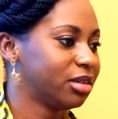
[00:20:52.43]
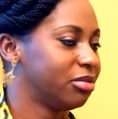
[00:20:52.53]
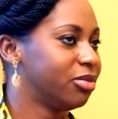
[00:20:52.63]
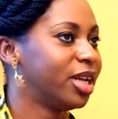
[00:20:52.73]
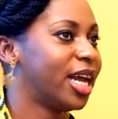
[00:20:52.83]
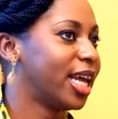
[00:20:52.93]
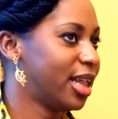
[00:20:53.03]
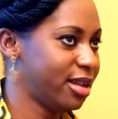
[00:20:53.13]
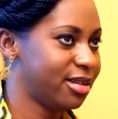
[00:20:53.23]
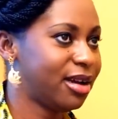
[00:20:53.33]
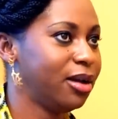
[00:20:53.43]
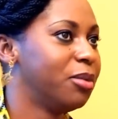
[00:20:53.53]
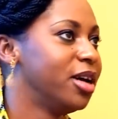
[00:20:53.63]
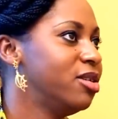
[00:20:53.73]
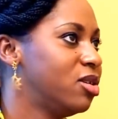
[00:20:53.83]
Mm-hmm. When I get the
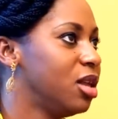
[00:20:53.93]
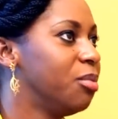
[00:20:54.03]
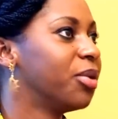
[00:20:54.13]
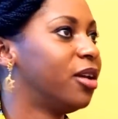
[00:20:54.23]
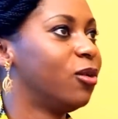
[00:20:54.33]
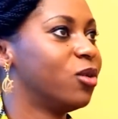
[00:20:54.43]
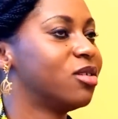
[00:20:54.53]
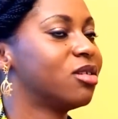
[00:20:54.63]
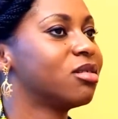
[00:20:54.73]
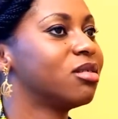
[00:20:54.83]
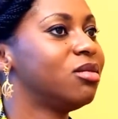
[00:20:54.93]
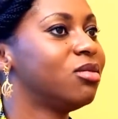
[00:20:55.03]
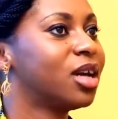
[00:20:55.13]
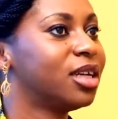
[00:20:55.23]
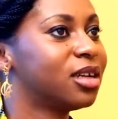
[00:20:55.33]
time, I sleep a lot
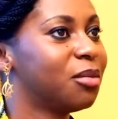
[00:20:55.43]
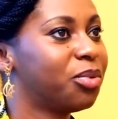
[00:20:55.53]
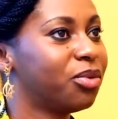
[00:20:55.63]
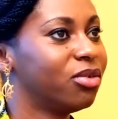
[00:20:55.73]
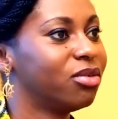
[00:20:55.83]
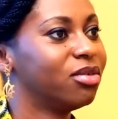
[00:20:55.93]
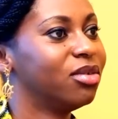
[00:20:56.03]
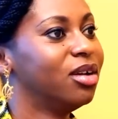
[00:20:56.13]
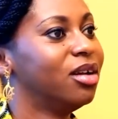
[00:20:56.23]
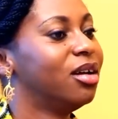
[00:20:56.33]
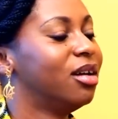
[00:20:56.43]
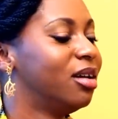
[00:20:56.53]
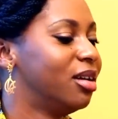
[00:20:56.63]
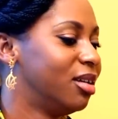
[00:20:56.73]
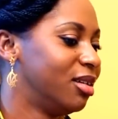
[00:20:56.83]
to catch up on
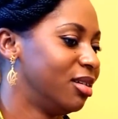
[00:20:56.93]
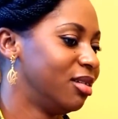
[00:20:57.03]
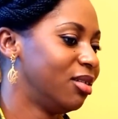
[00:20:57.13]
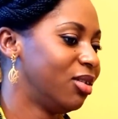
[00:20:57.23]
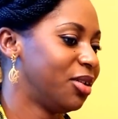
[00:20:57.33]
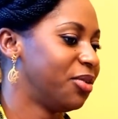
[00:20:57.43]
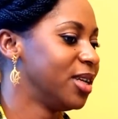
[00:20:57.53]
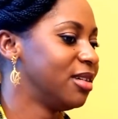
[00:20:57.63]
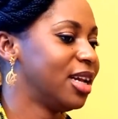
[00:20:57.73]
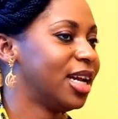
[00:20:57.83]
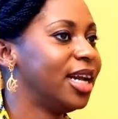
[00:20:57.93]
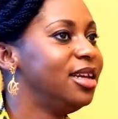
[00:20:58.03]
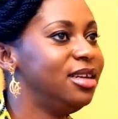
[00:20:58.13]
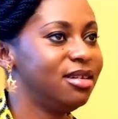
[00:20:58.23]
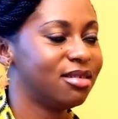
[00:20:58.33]
uh, all the rest that I
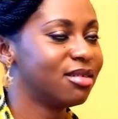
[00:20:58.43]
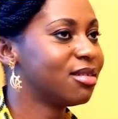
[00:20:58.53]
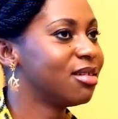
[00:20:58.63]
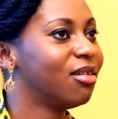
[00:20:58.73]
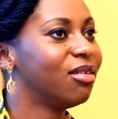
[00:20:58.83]
need. Okay.